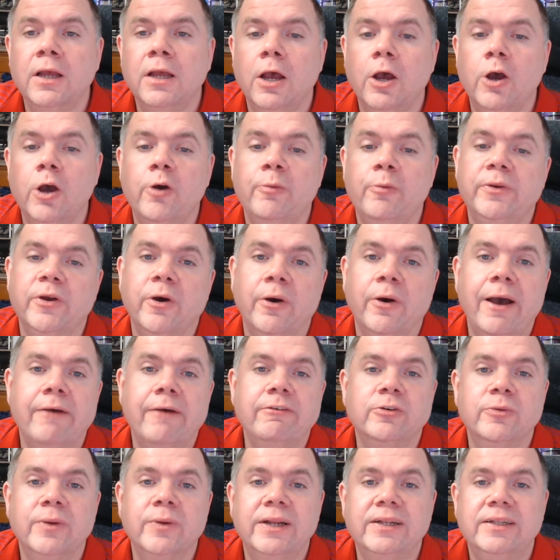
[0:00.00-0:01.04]
I hope you all have a
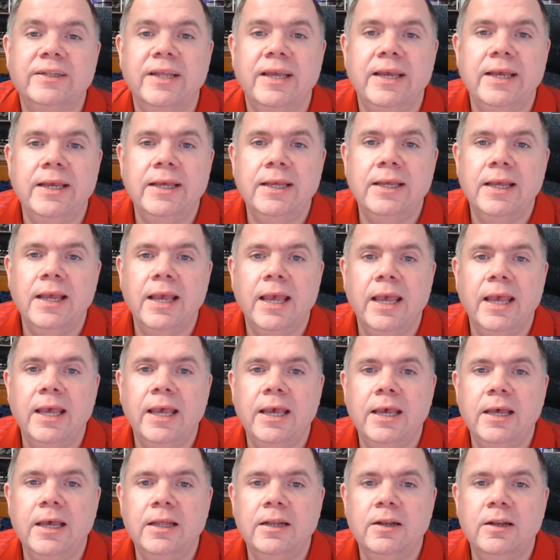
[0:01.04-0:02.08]
great day,
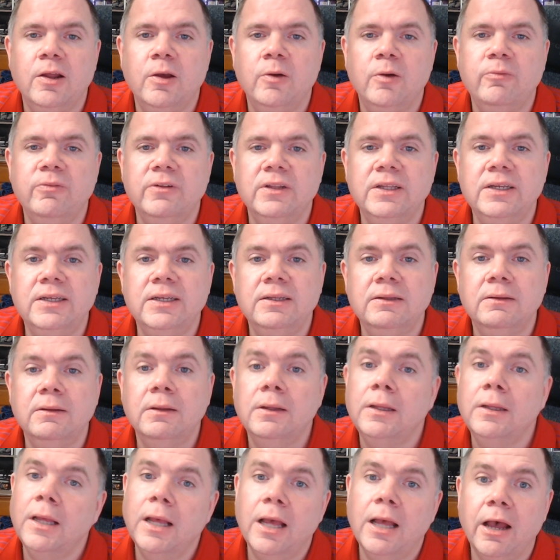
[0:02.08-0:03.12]
and hopefully
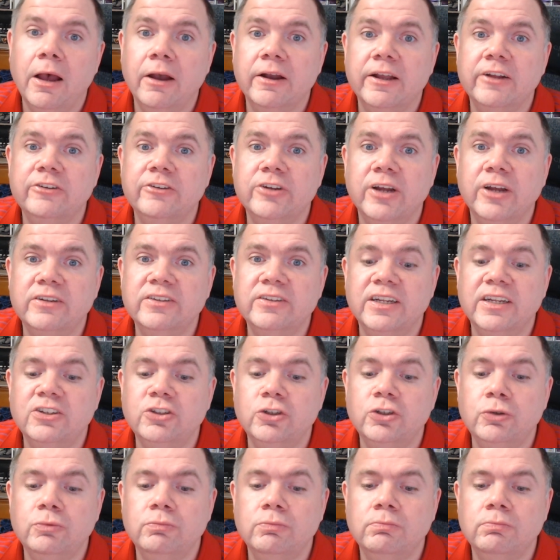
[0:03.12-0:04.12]
I'll catch you guys again soon.